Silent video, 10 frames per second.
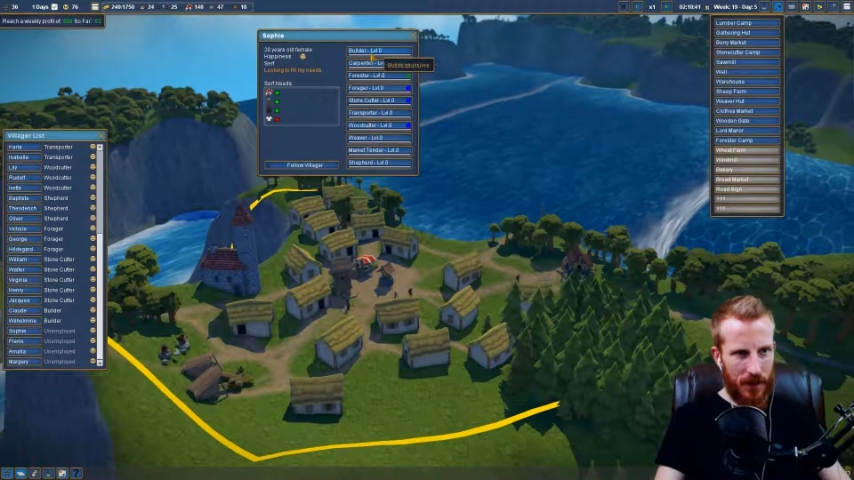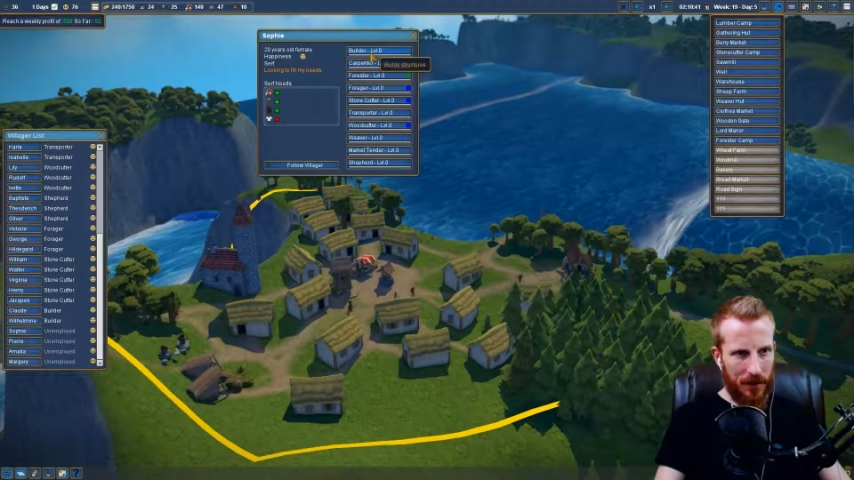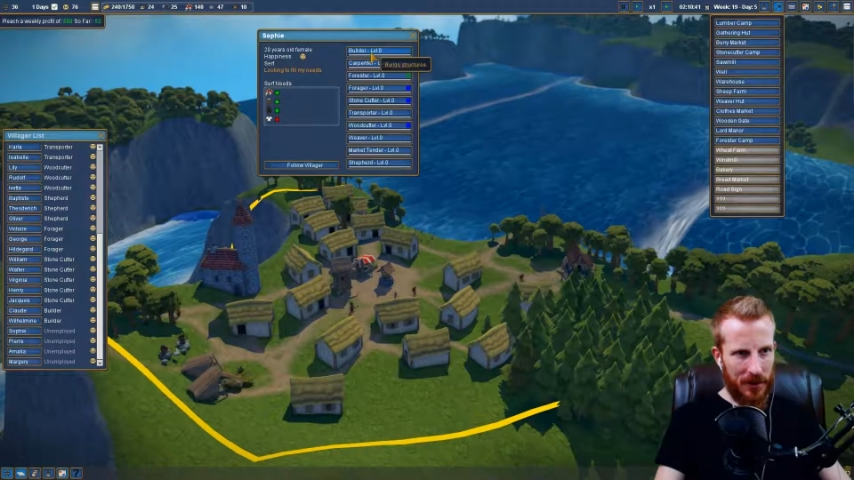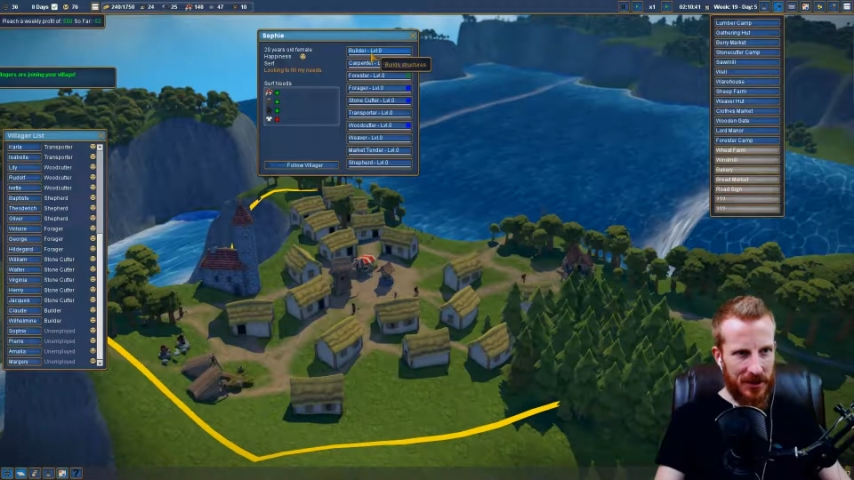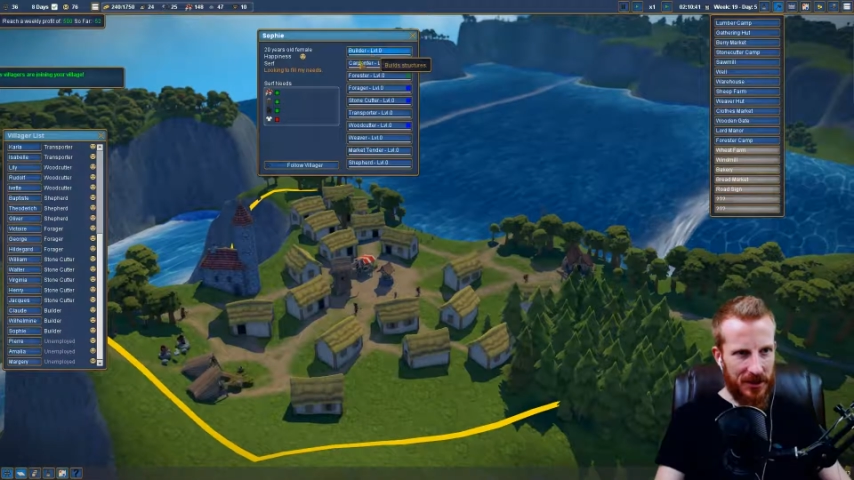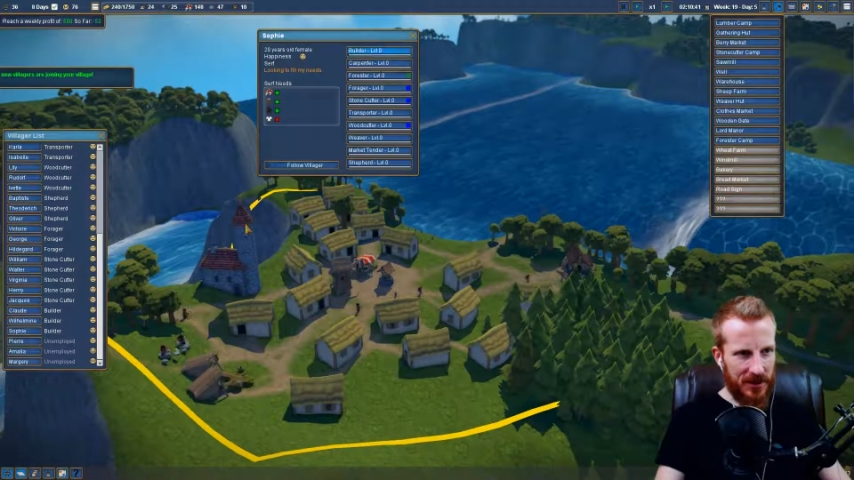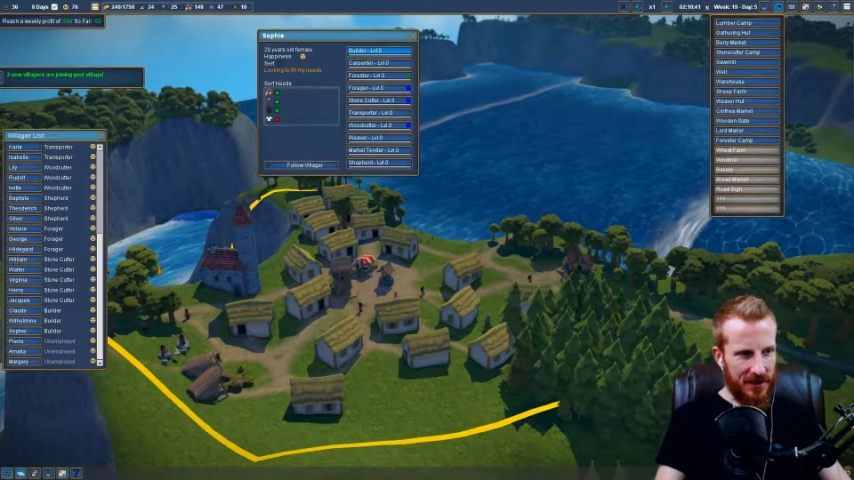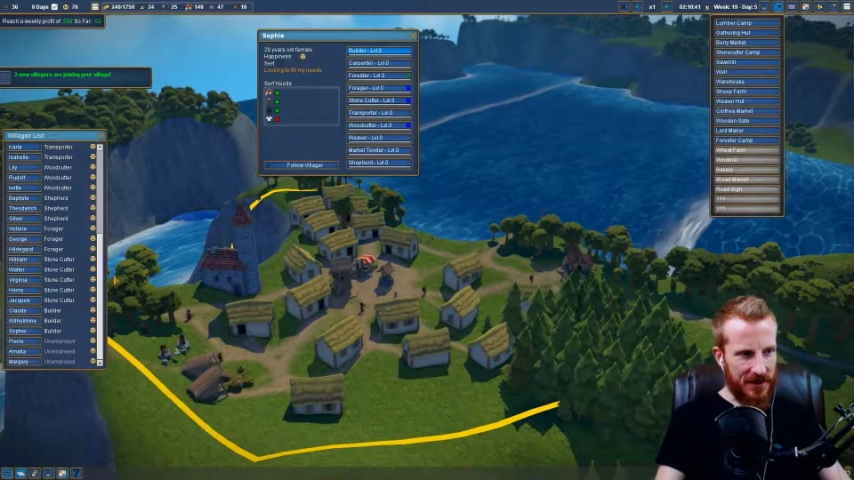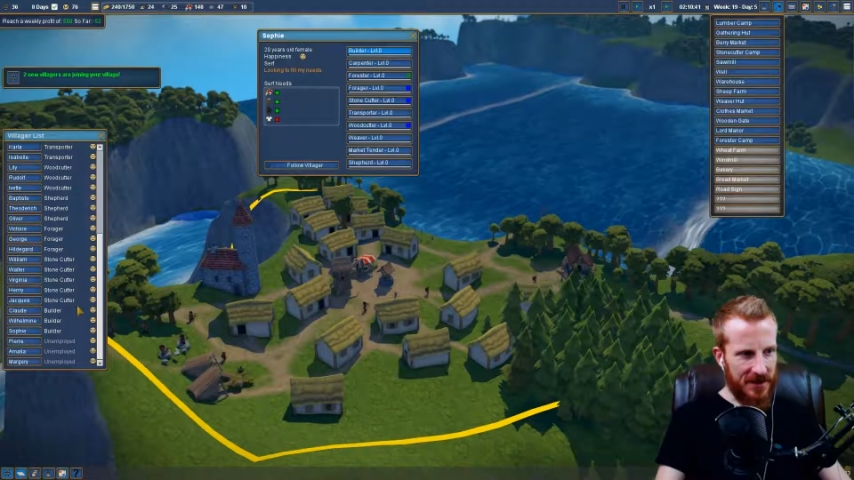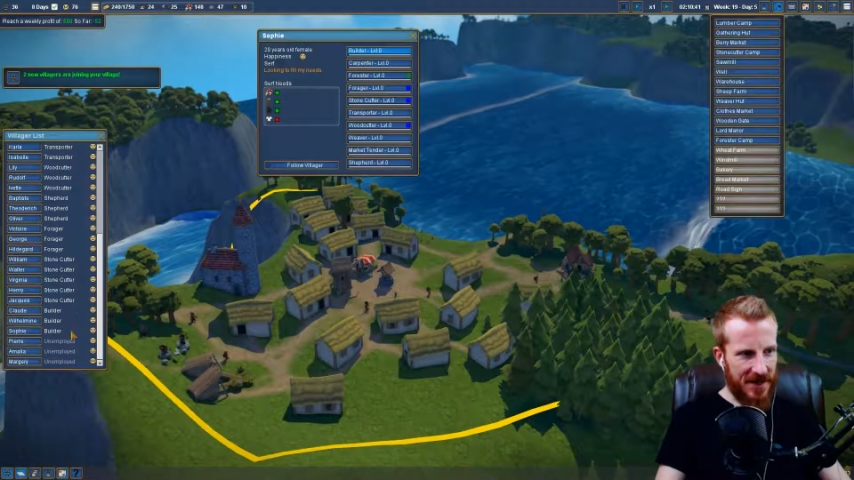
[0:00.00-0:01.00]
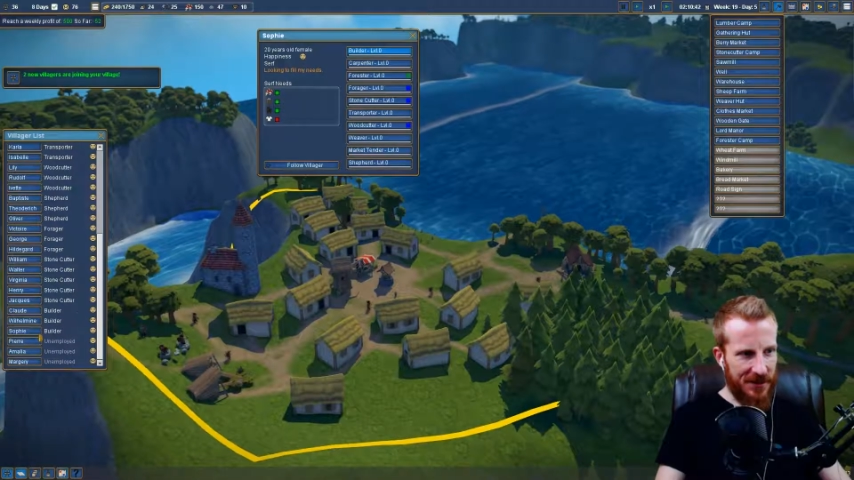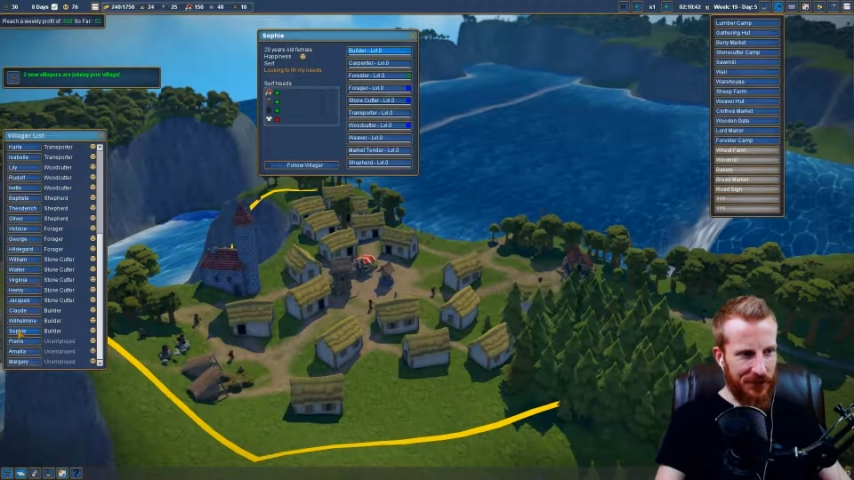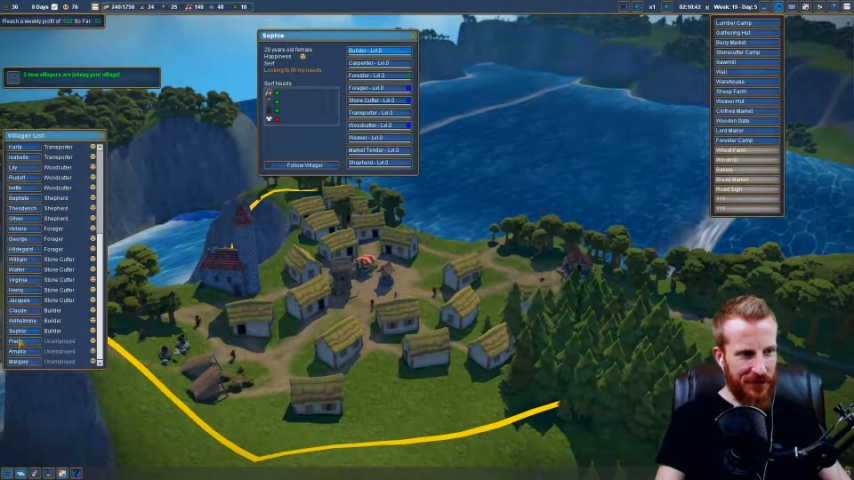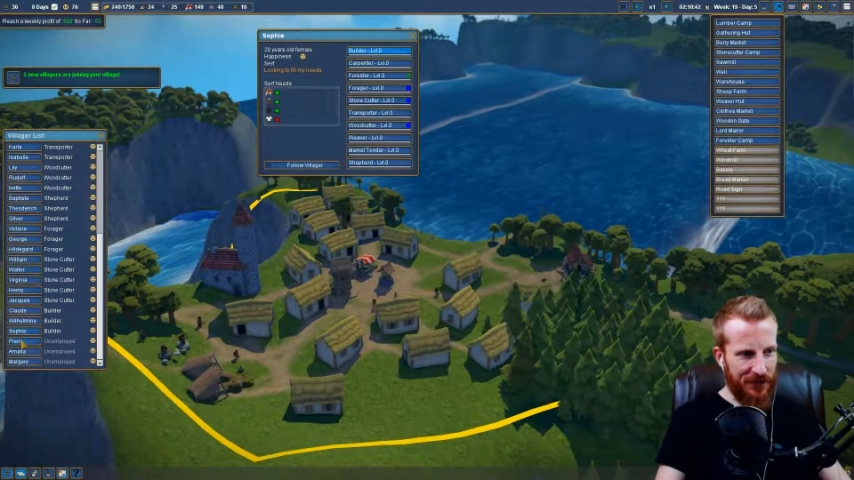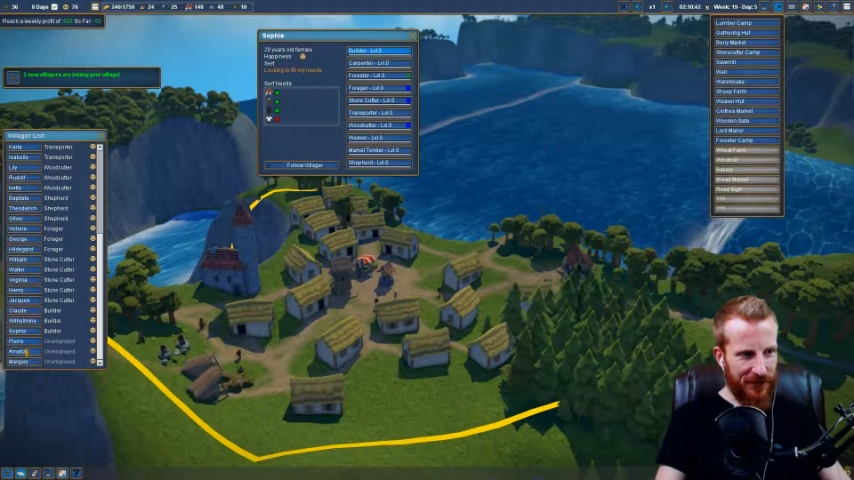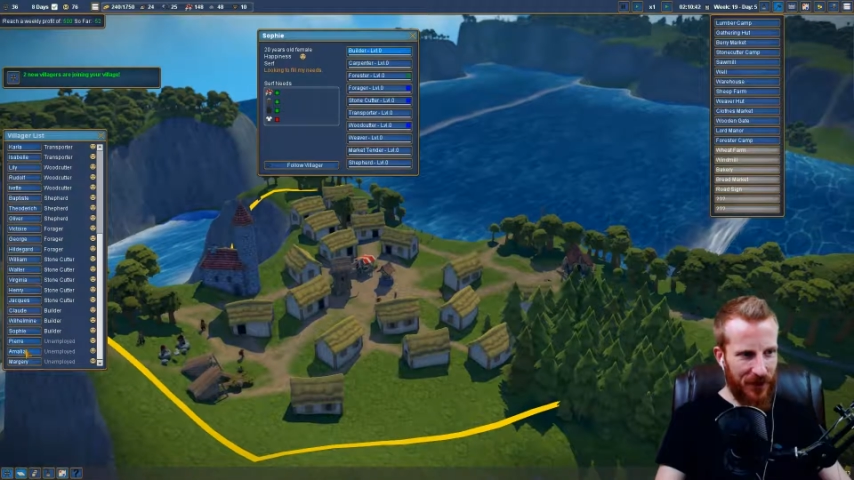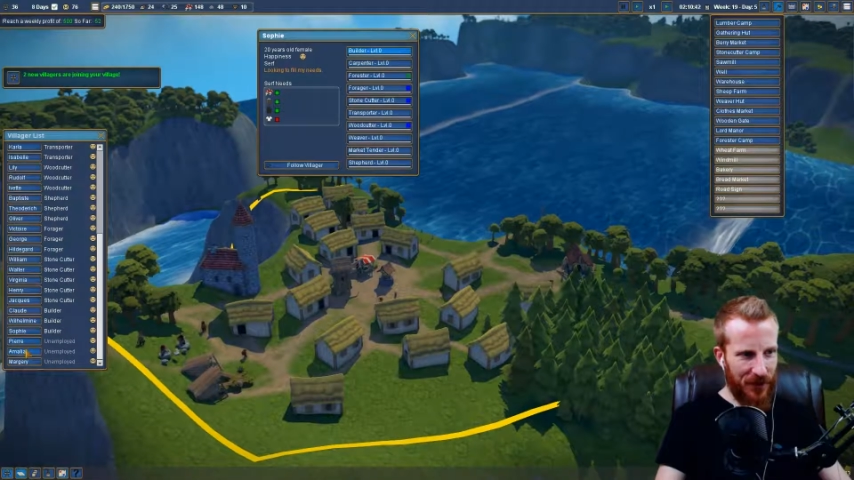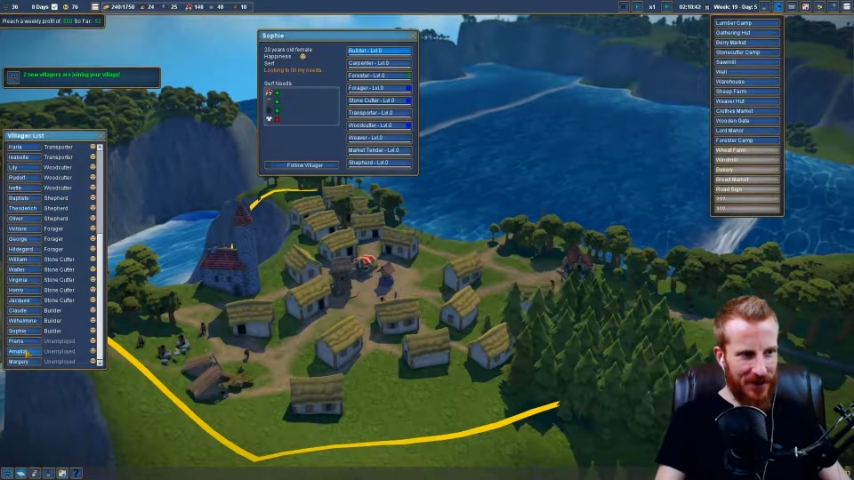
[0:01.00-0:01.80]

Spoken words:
population continuing to flow